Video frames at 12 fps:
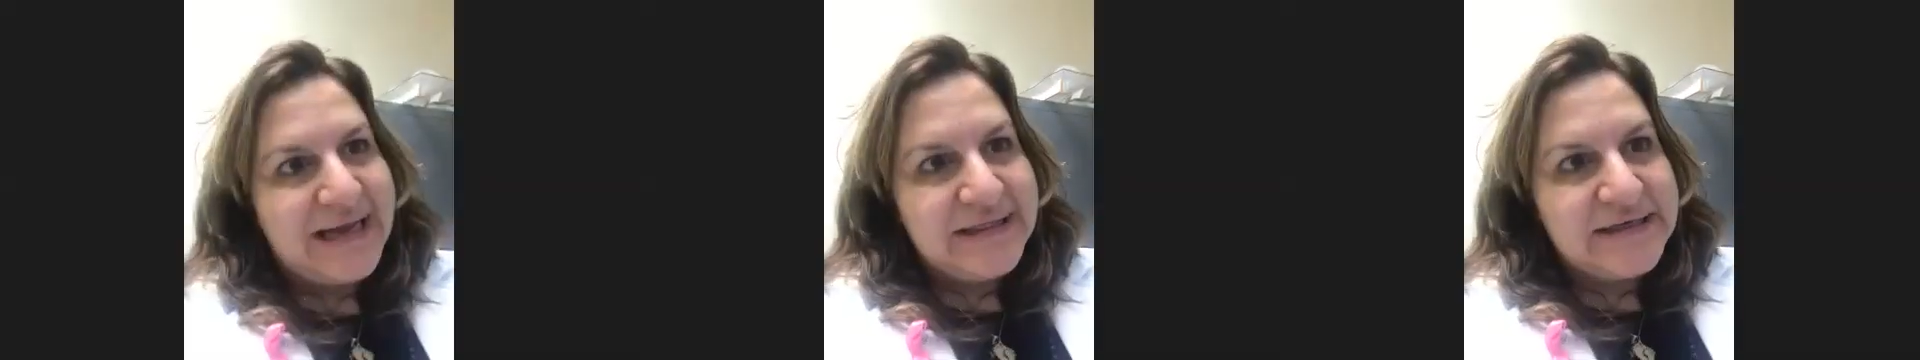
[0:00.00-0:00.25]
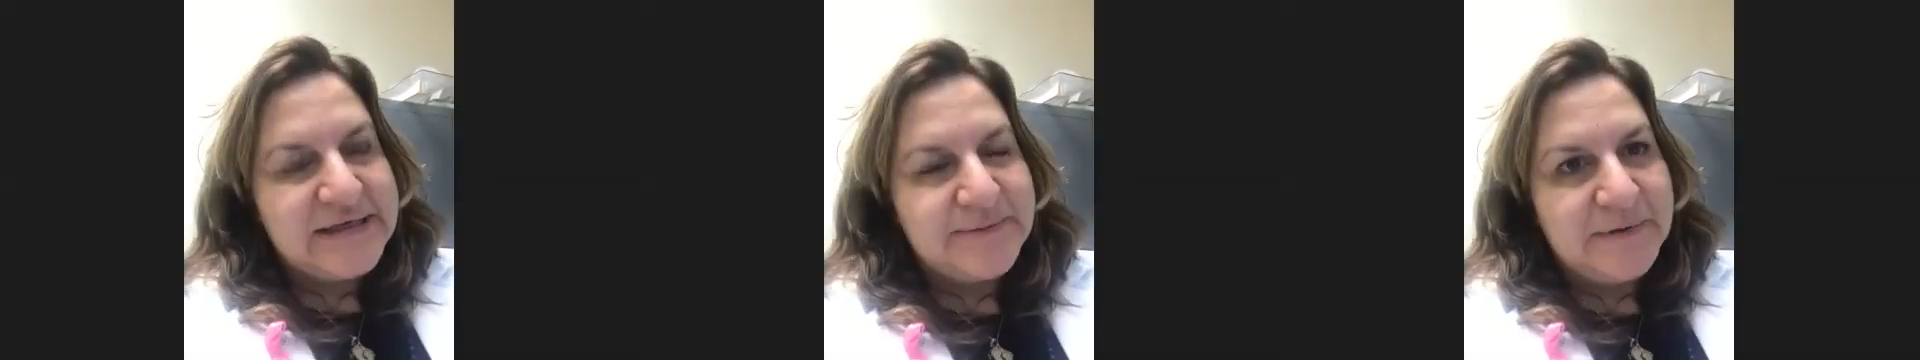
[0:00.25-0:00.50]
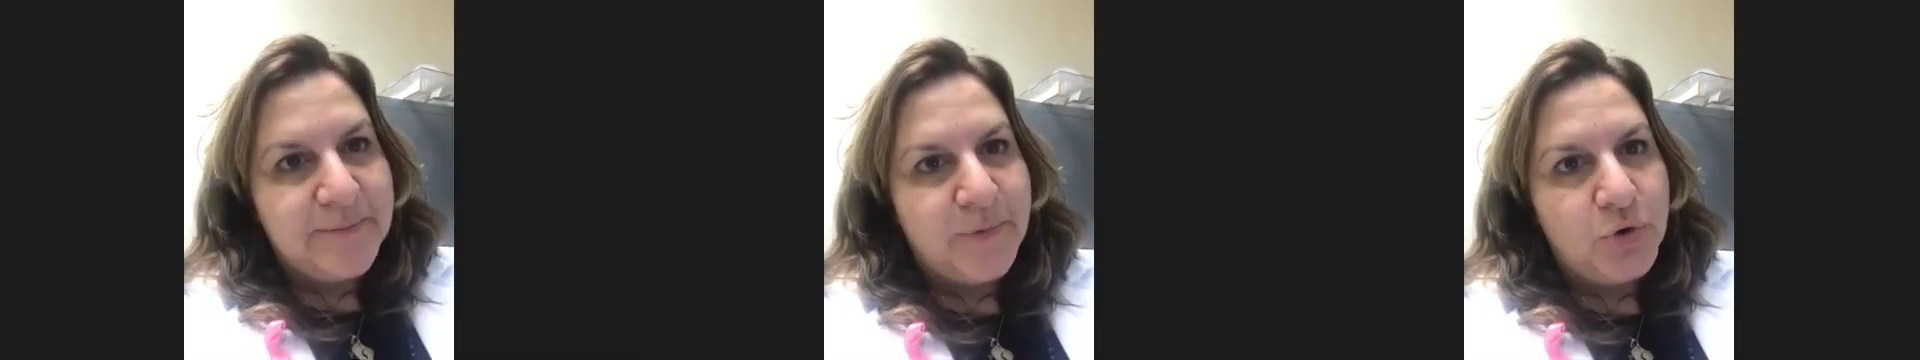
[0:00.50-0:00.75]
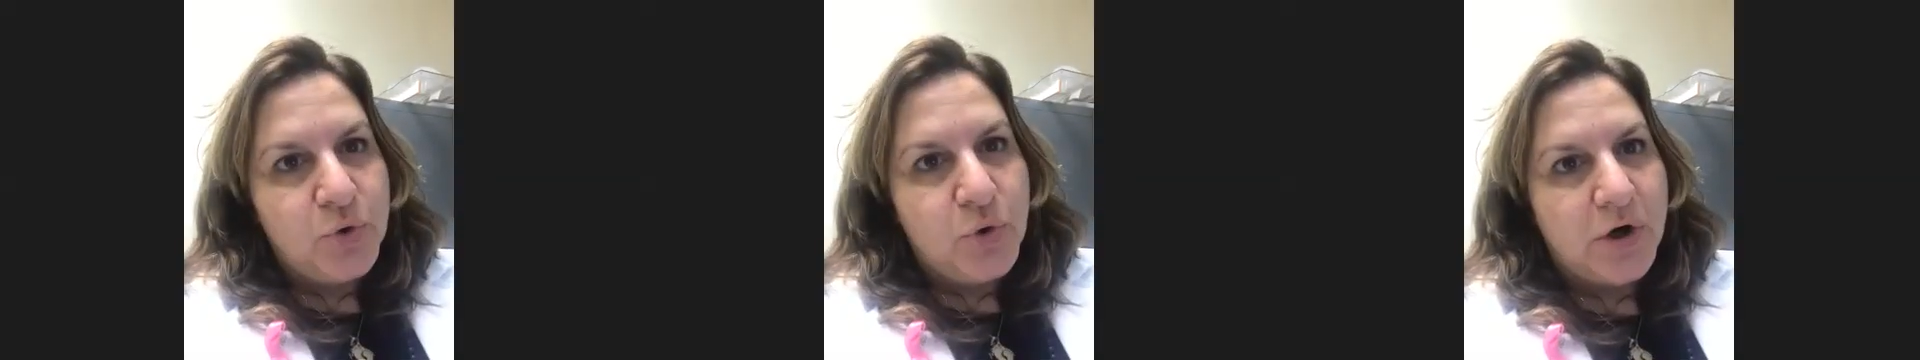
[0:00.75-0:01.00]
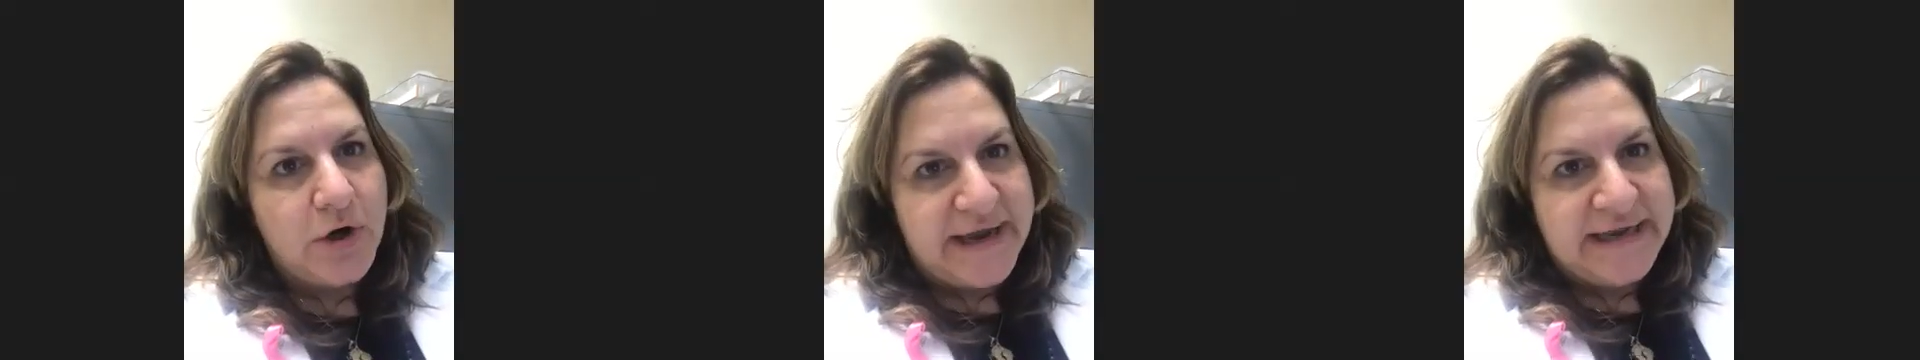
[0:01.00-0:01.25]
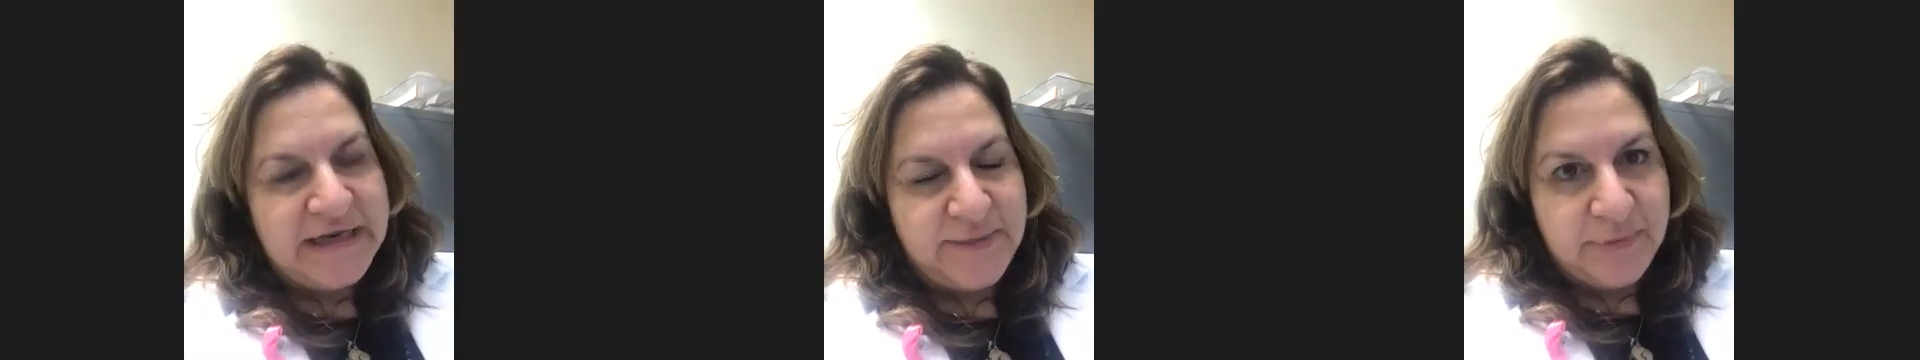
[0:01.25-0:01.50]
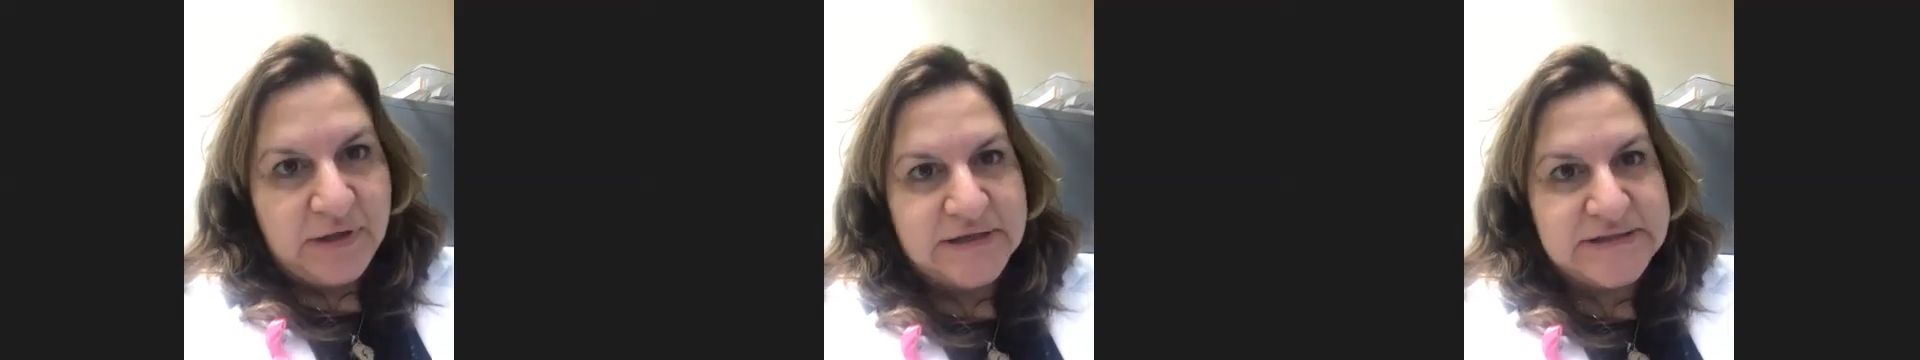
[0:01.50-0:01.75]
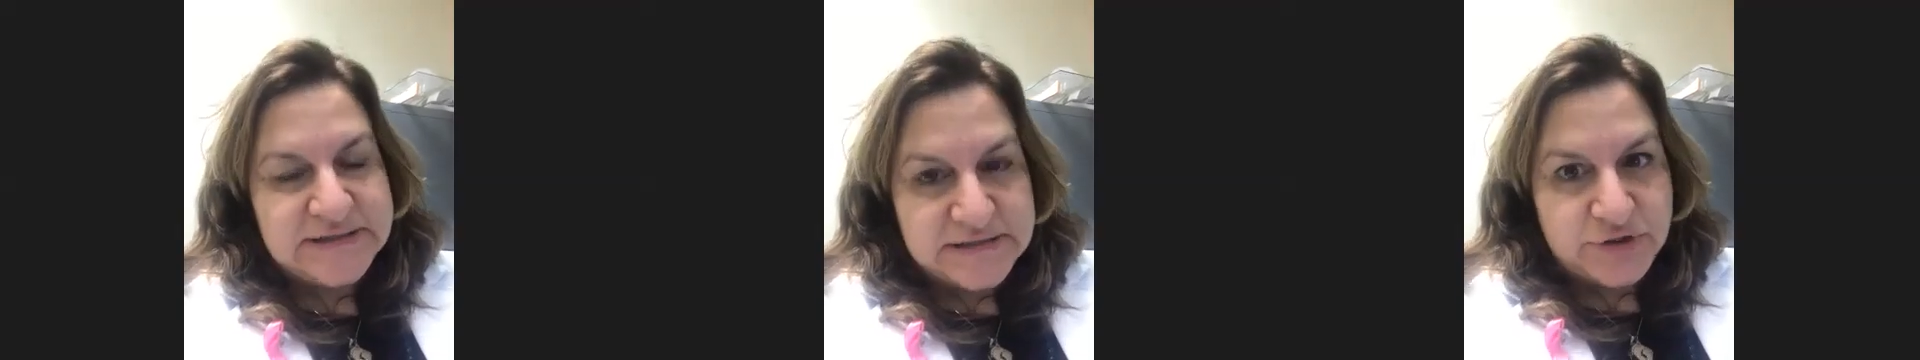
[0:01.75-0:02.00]
think people who are 80
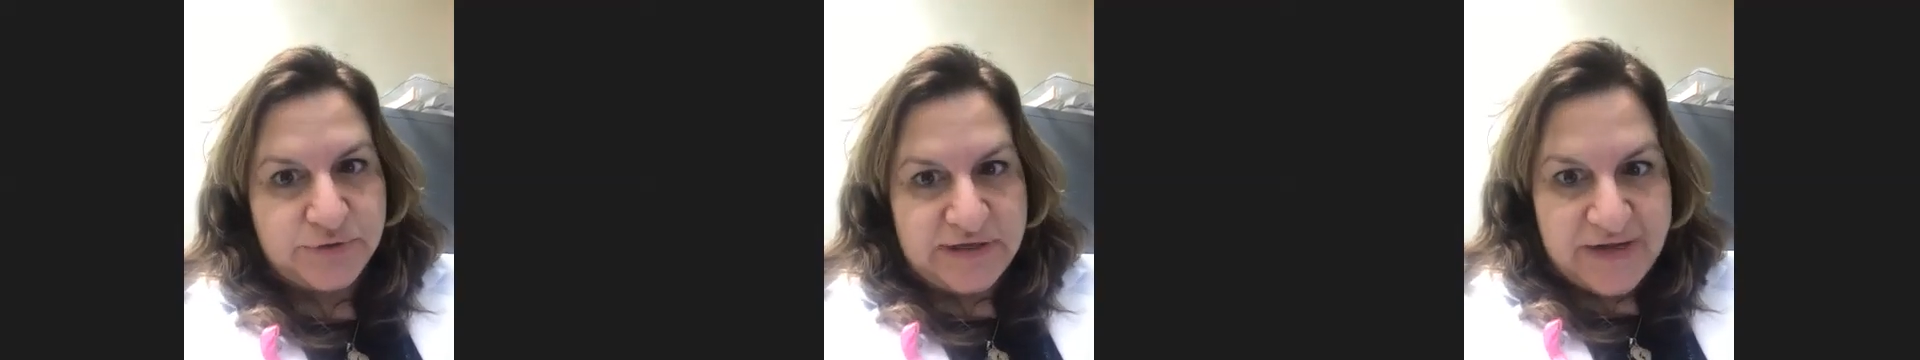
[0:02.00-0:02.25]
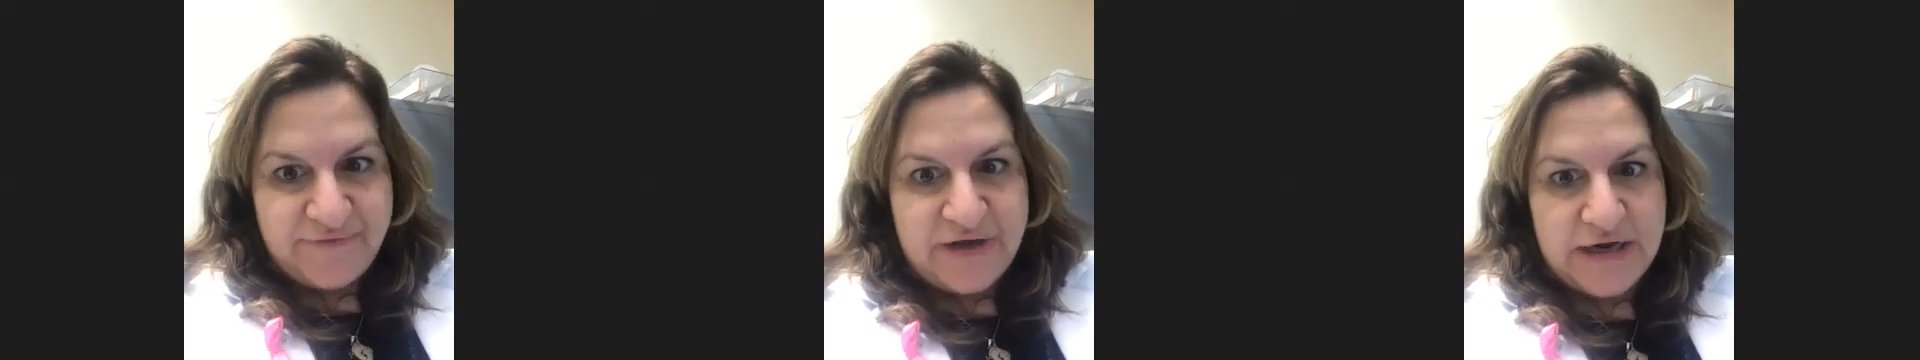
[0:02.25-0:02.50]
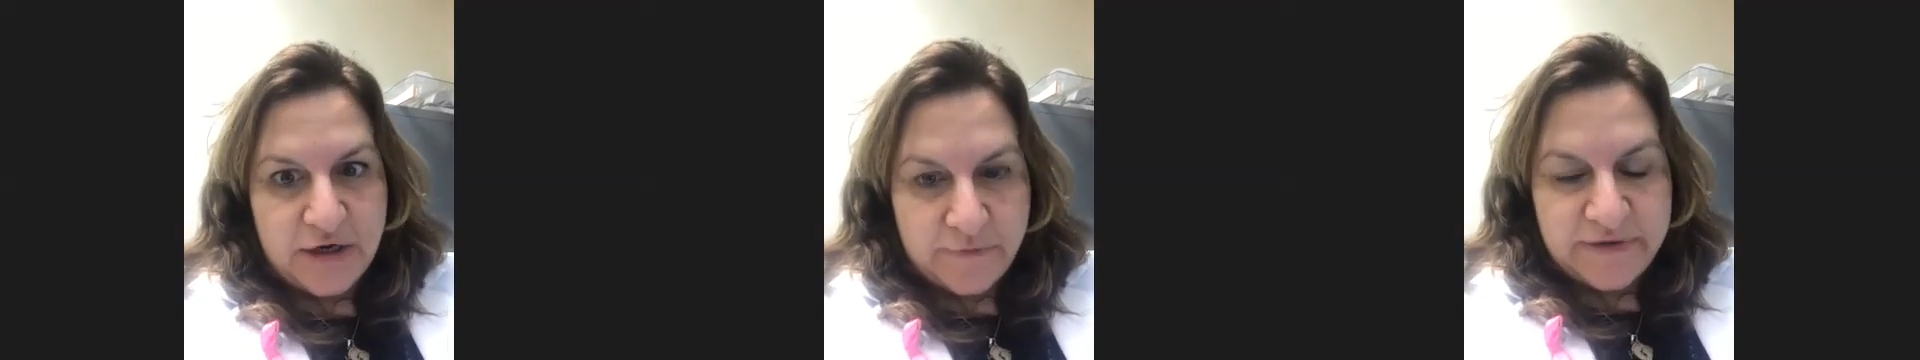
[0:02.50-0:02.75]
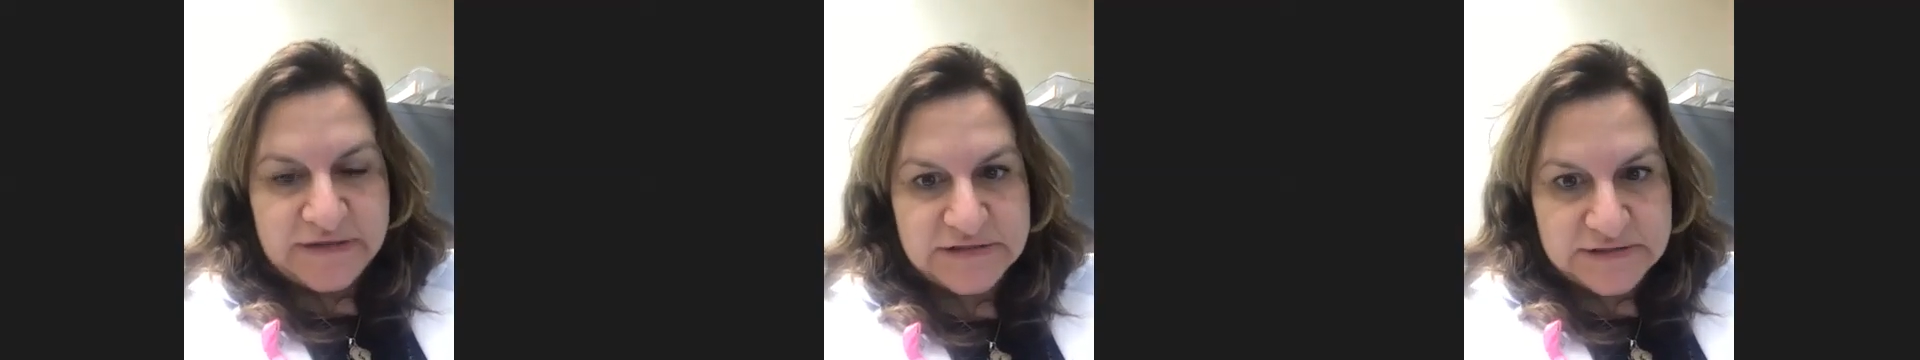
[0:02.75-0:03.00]
plus certainly have a higher risk.